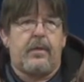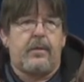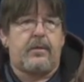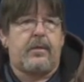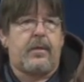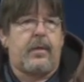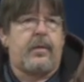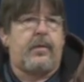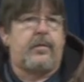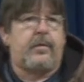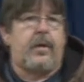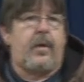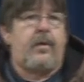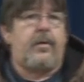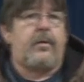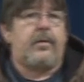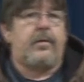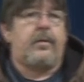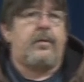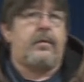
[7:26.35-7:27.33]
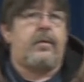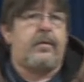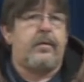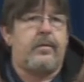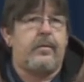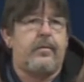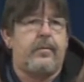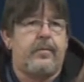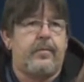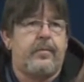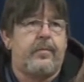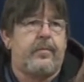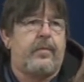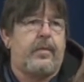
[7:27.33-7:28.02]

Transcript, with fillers: he started talking, and, you know,